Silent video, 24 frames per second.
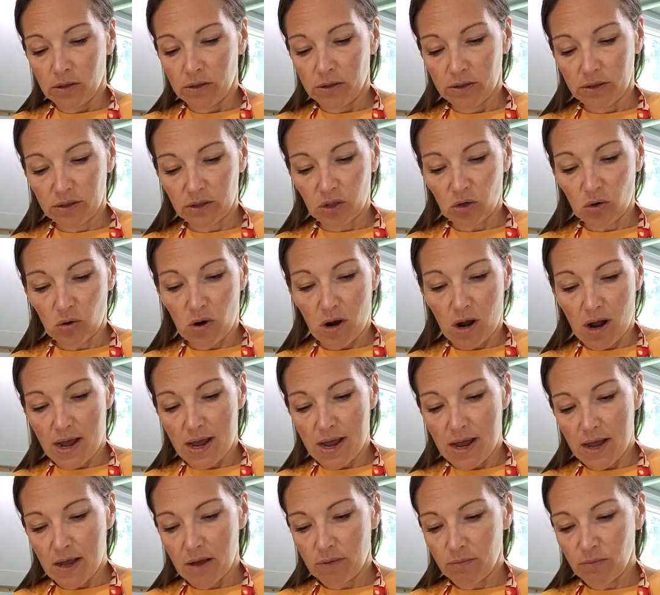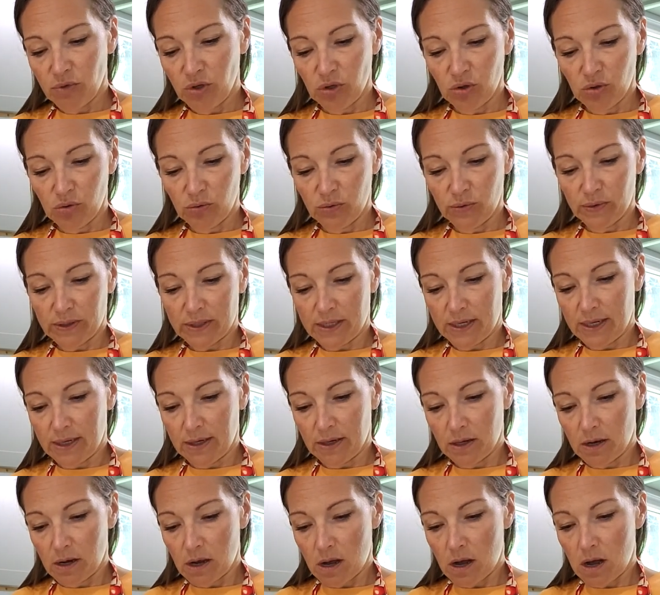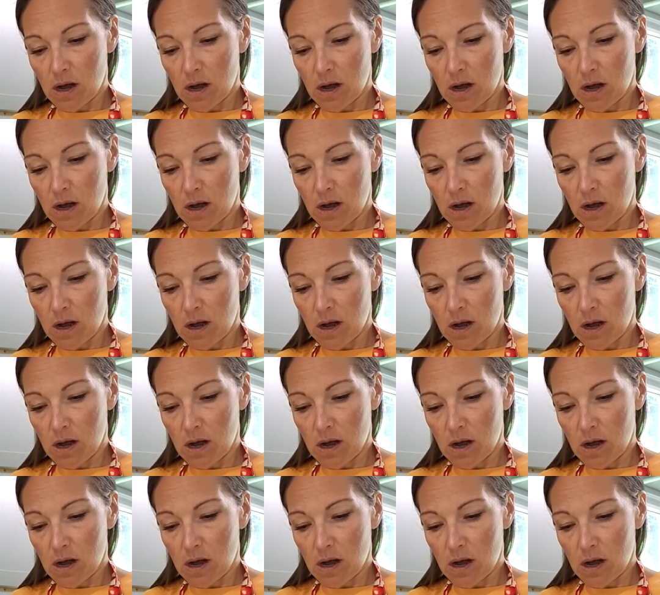So I am using